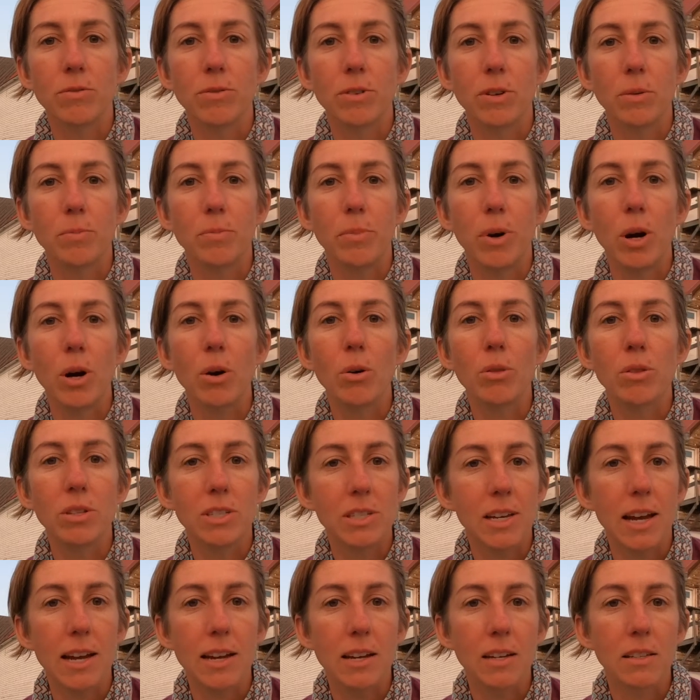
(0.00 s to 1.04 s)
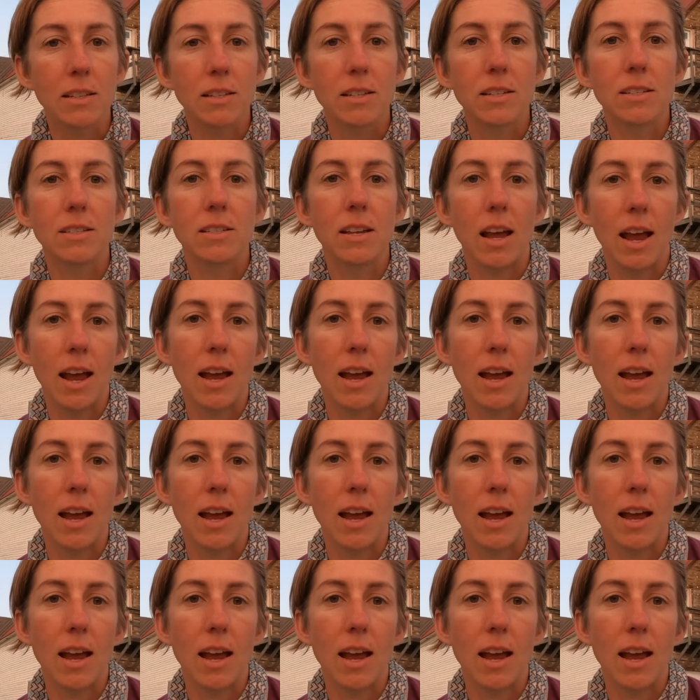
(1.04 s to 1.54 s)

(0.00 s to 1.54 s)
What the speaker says: for both cyclists